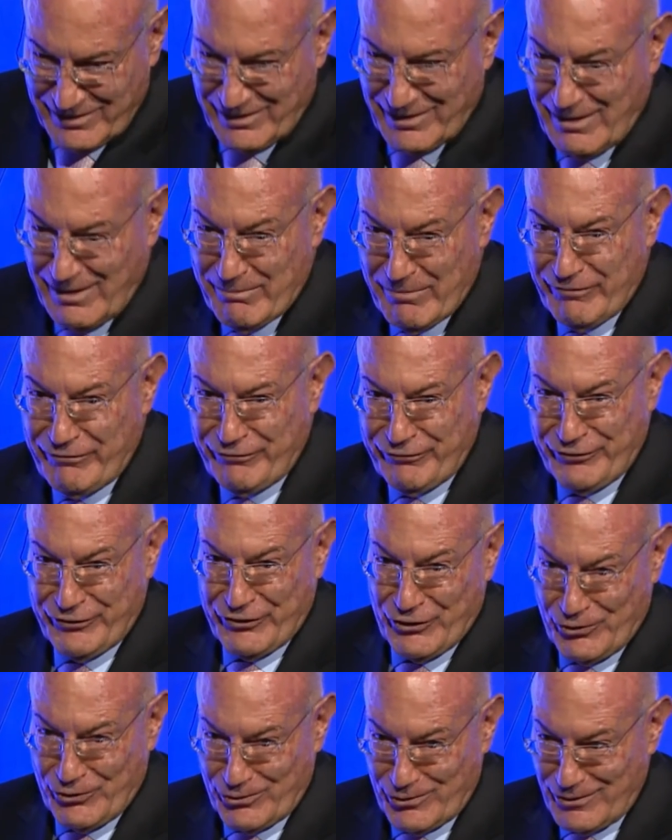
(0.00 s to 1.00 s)
I'm a
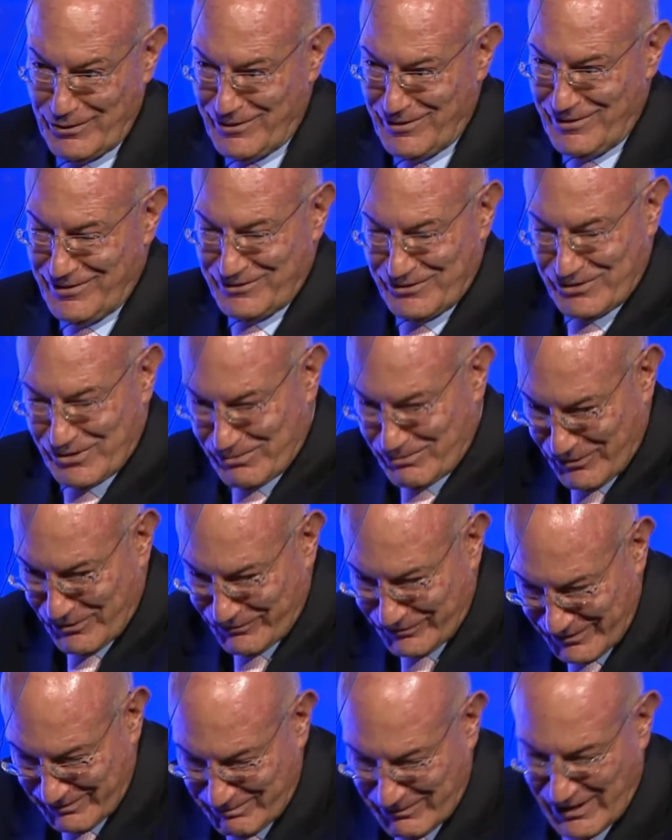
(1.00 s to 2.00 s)
fuel to
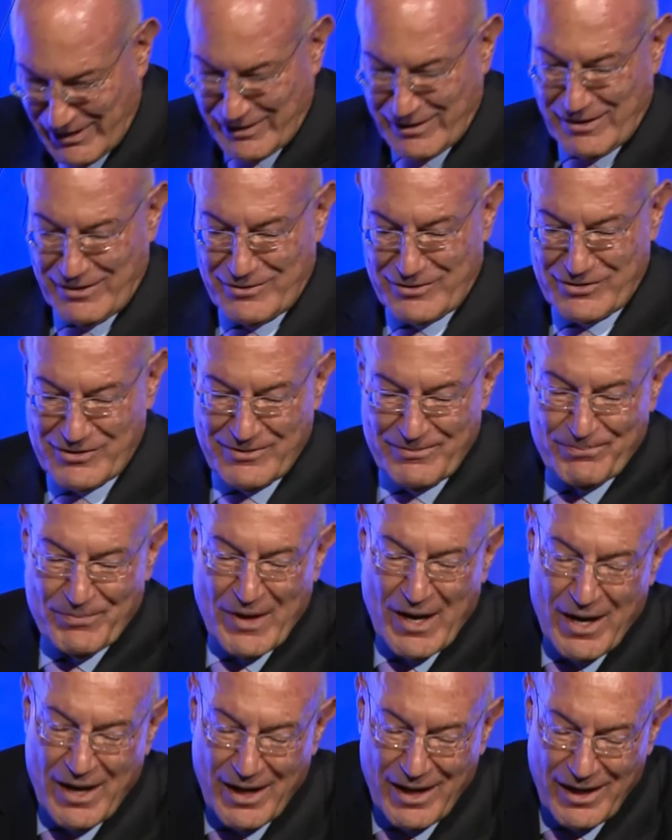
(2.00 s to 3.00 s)
movie makers.
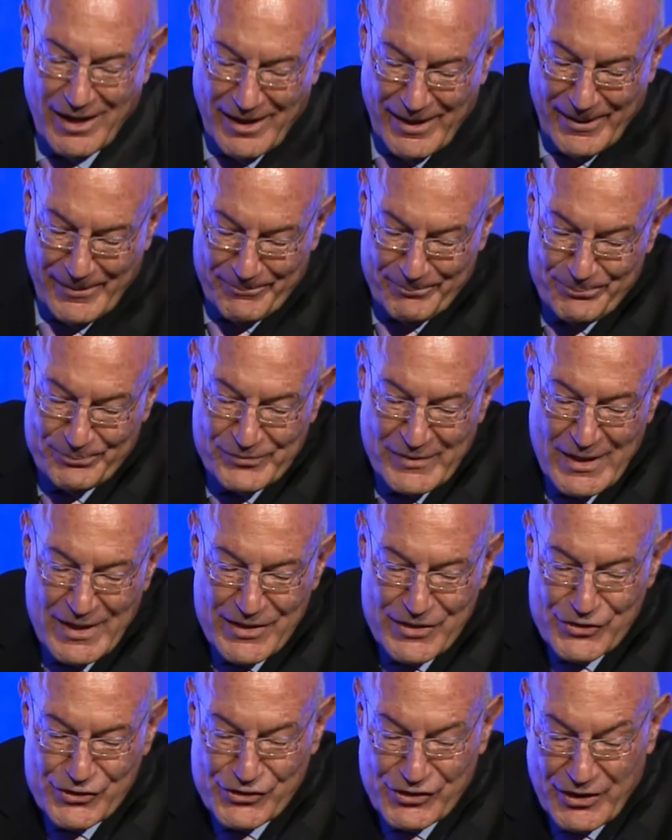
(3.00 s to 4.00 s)

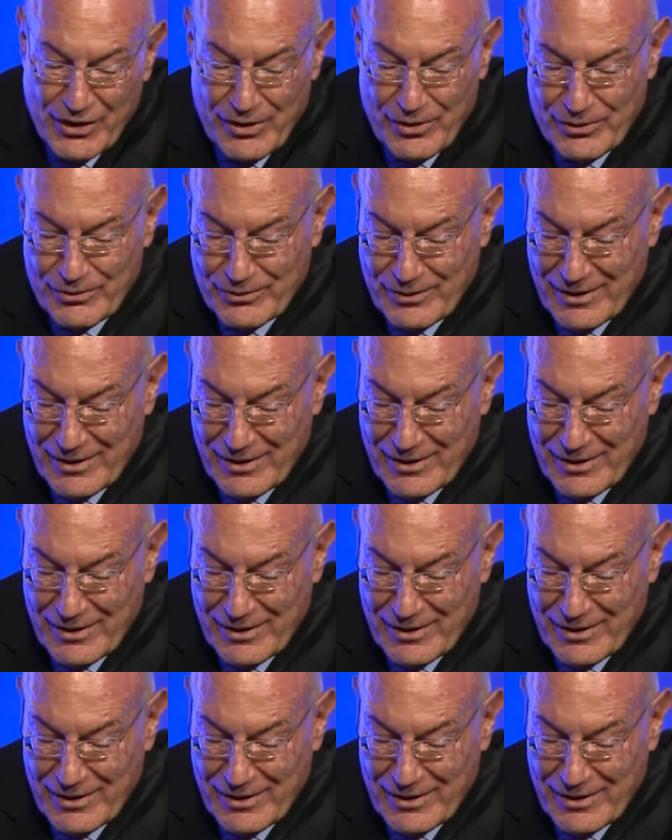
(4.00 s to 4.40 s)
So